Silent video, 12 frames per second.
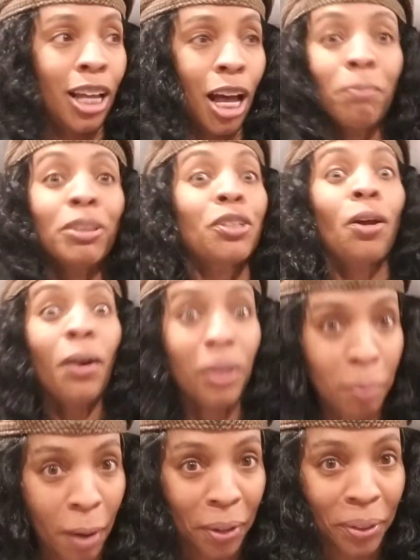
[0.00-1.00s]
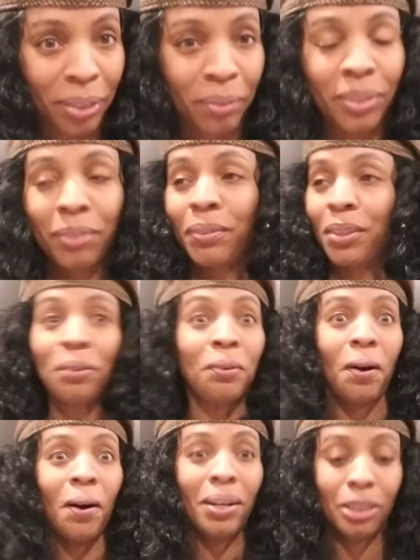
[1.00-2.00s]
I'm just talking about it with you
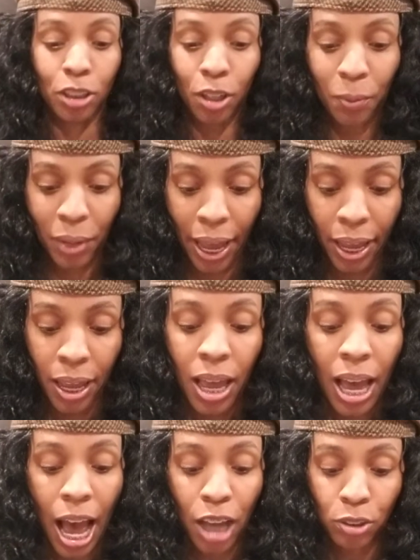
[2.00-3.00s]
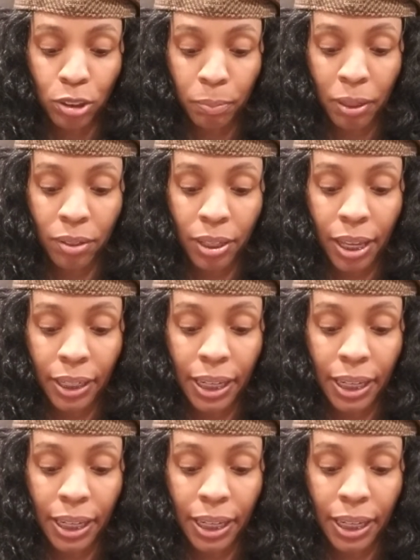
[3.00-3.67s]
all. Okay, how you spell that?